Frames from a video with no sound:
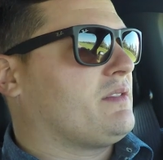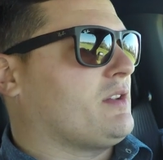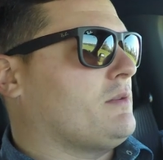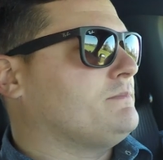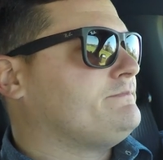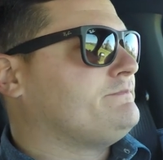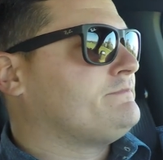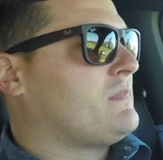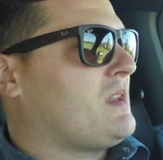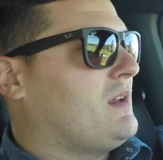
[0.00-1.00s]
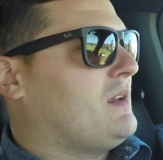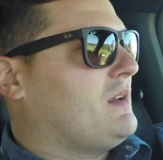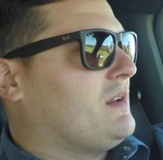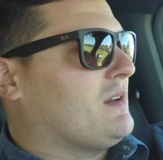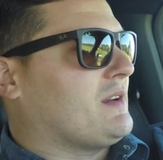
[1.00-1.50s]
So,
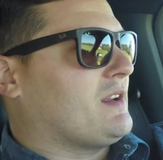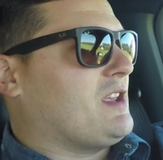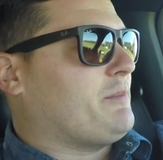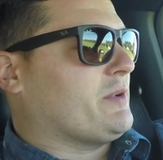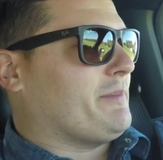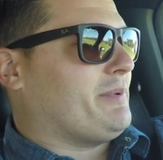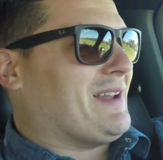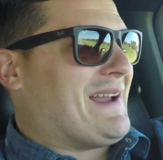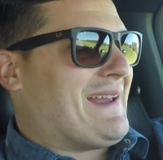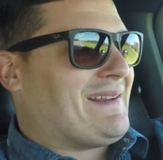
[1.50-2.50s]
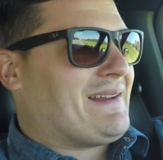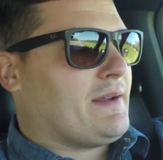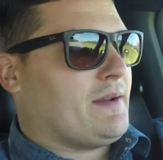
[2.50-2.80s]
gonna keep with the plan,